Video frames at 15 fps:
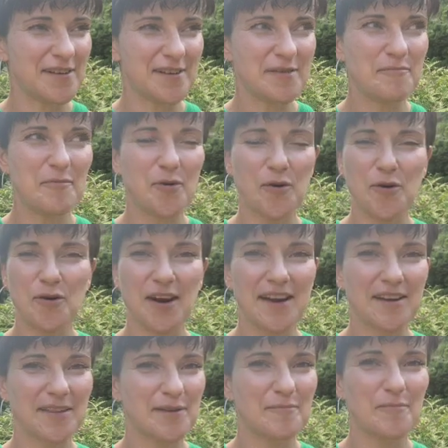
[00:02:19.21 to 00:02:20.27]
more
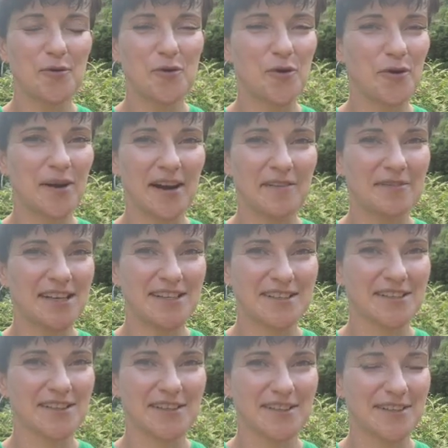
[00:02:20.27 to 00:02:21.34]
I
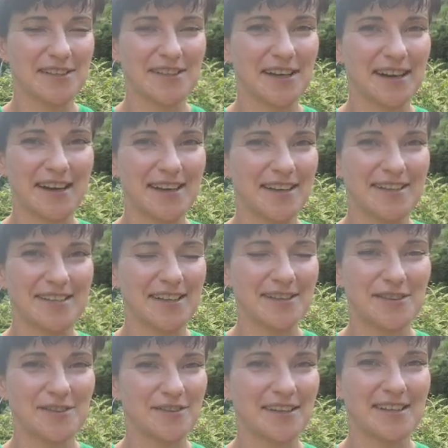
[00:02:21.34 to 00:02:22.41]
research the high
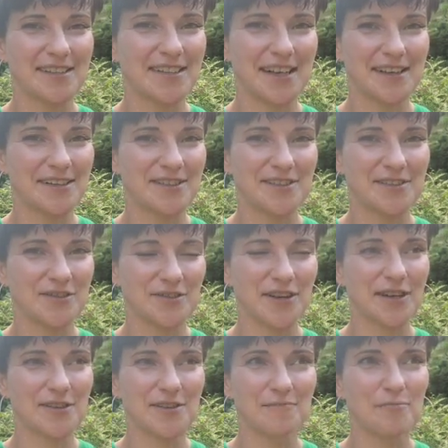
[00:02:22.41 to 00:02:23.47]
sensory intelligence
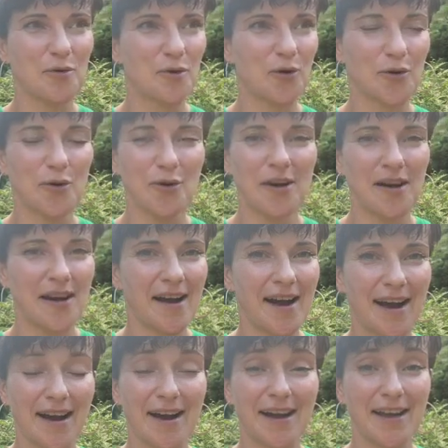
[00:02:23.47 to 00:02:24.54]
trait, the more
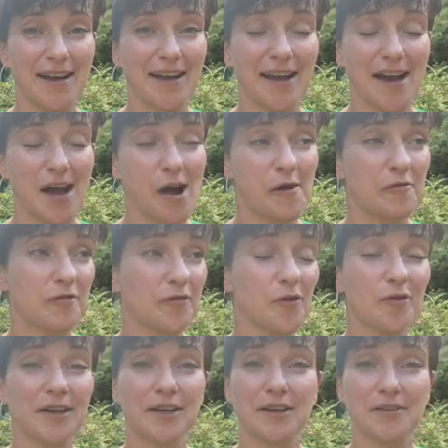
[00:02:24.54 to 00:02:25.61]
I
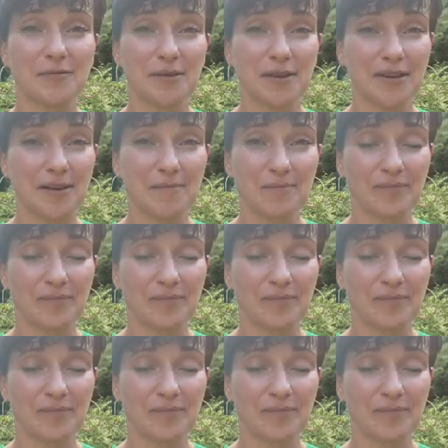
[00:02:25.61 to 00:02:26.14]
fall in love with it.